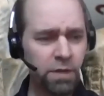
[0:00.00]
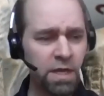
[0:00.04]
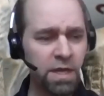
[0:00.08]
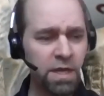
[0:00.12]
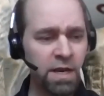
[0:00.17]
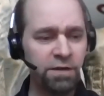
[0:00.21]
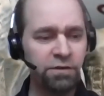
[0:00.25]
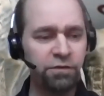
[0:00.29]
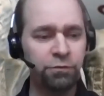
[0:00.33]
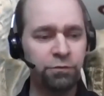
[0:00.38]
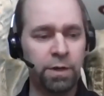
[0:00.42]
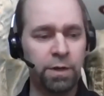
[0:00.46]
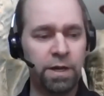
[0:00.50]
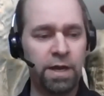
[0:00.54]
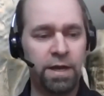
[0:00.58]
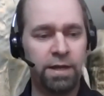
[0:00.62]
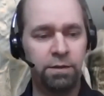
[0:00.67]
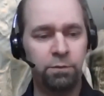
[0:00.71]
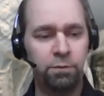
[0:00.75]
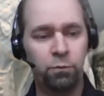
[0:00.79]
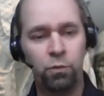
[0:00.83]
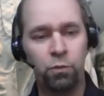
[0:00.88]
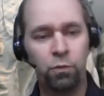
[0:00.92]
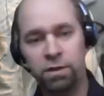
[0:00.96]
And I just want to
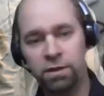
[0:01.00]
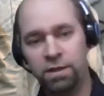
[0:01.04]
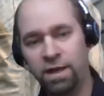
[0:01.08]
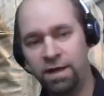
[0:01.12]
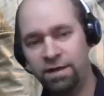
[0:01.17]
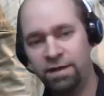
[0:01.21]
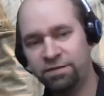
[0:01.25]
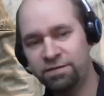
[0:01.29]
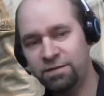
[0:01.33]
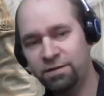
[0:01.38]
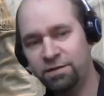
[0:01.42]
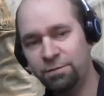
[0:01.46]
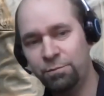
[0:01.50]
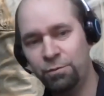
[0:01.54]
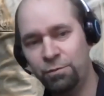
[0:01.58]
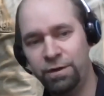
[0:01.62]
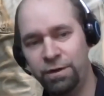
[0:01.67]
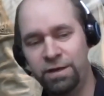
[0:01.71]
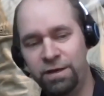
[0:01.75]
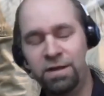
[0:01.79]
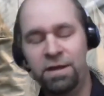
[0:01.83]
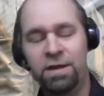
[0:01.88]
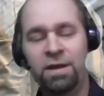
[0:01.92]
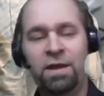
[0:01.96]
add in one last little
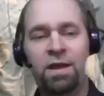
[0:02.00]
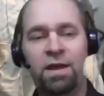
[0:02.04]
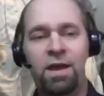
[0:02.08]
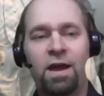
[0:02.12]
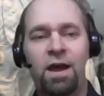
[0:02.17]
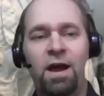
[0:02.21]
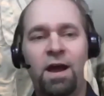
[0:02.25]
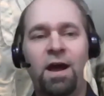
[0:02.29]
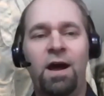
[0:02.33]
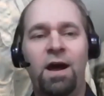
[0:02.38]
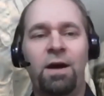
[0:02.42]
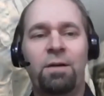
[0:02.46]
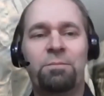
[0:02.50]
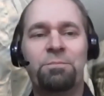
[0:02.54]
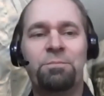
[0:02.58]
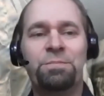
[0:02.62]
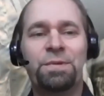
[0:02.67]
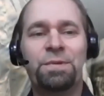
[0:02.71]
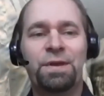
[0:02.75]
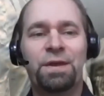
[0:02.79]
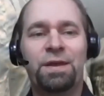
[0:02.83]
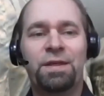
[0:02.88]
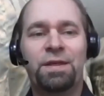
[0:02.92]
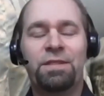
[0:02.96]
point.
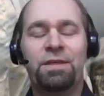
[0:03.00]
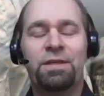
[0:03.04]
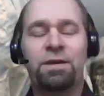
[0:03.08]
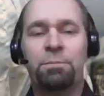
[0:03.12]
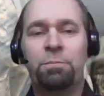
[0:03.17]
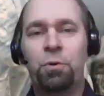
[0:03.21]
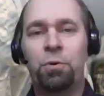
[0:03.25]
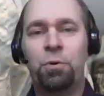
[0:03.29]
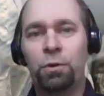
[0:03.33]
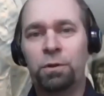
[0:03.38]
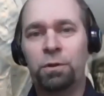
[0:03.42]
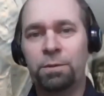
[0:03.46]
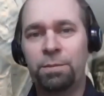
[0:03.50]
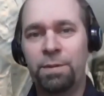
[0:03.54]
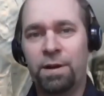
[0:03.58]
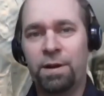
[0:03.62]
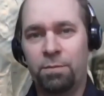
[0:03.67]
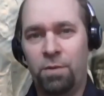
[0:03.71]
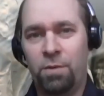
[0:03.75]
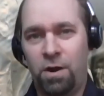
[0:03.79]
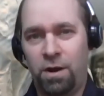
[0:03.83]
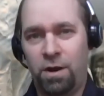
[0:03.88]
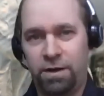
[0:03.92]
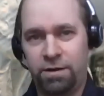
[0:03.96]
The polar bear
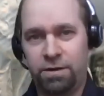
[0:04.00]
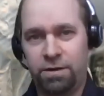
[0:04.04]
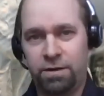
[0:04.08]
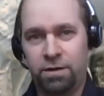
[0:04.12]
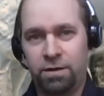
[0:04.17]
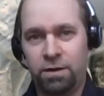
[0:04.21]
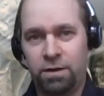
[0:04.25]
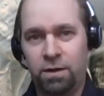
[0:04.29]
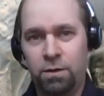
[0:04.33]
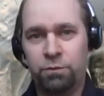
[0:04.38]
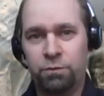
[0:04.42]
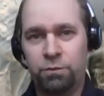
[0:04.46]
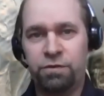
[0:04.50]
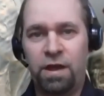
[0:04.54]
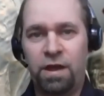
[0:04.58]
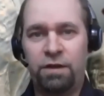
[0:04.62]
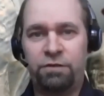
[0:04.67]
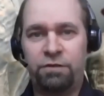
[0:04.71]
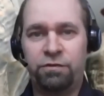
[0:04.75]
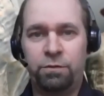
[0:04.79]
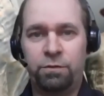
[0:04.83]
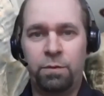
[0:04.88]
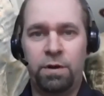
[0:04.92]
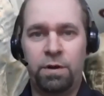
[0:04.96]
monitor was
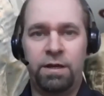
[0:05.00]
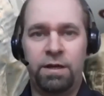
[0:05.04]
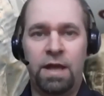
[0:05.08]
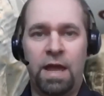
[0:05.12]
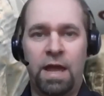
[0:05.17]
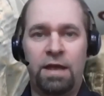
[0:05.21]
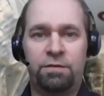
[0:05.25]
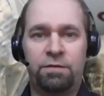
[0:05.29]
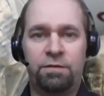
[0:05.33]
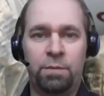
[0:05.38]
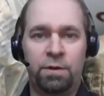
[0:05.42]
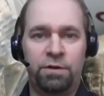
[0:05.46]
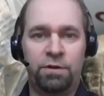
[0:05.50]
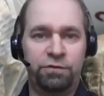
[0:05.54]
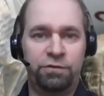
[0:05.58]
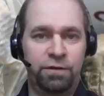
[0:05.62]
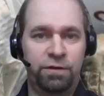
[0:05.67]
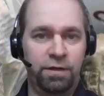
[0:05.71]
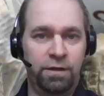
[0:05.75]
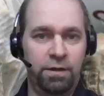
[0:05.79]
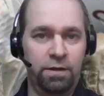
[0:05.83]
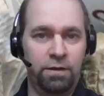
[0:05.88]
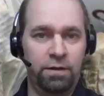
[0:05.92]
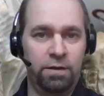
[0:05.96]
actually wearing as much
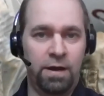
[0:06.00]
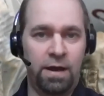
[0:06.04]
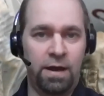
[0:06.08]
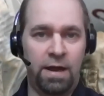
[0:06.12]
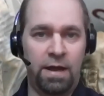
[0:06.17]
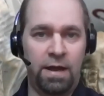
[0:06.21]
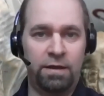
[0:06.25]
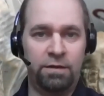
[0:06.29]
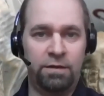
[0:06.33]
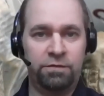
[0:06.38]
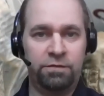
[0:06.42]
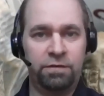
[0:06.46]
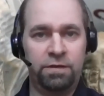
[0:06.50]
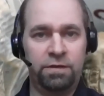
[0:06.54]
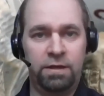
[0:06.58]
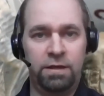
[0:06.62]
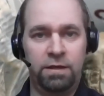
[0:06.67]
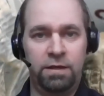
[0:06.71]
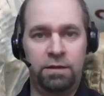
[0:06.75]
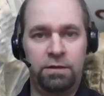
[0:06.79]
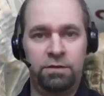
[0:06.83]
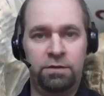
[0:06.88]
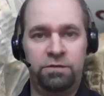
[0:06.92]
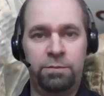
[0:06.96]
gear as
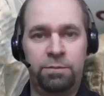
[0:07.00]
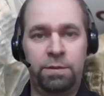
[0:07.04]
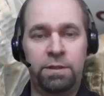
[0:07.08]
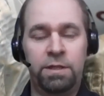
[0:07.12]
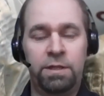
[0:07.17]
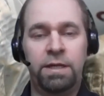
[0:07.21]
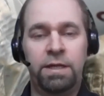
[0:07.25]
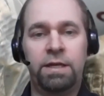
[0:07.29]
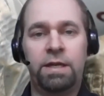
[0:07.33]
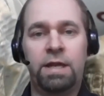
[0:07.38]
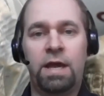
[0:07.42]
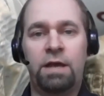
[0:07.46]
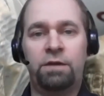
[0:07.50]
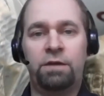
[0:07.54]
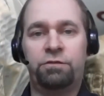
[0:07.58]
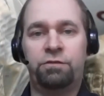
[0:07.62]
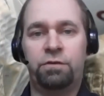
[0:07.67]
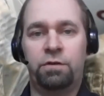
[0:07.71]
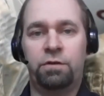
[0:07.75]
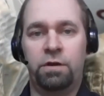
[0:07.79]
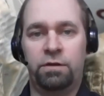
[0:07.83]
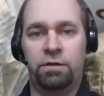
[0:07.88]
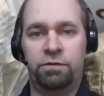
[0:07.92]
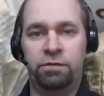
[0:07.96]
the simulated
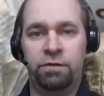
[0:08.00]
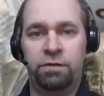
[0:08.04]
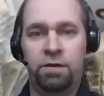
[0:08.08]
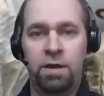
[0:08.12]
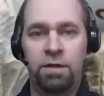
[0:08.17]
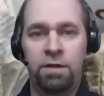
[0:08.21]
astronauts.